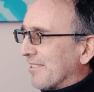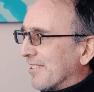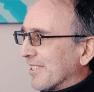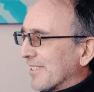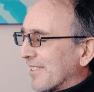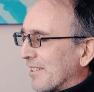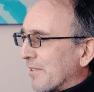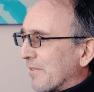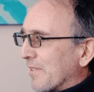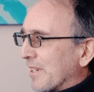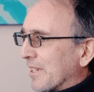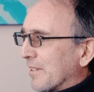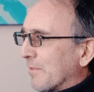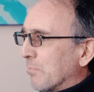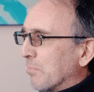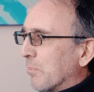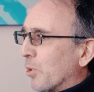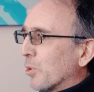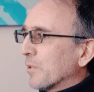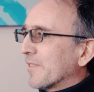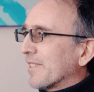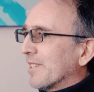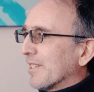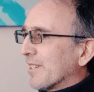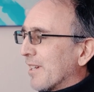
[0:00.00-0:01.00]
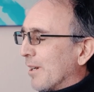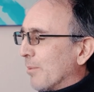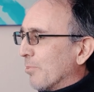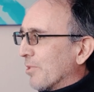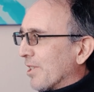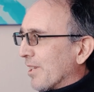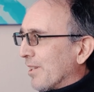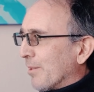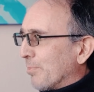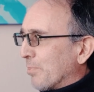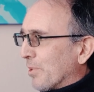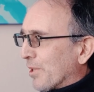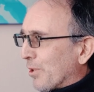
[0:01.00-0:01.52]
is, I think, mostly
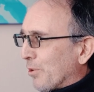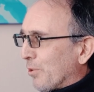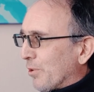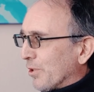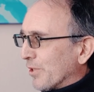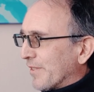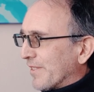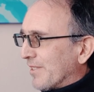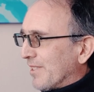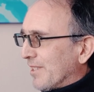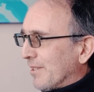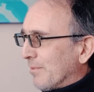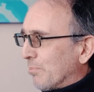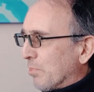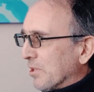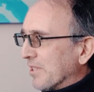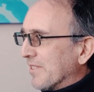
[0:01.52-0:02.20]
coming up because the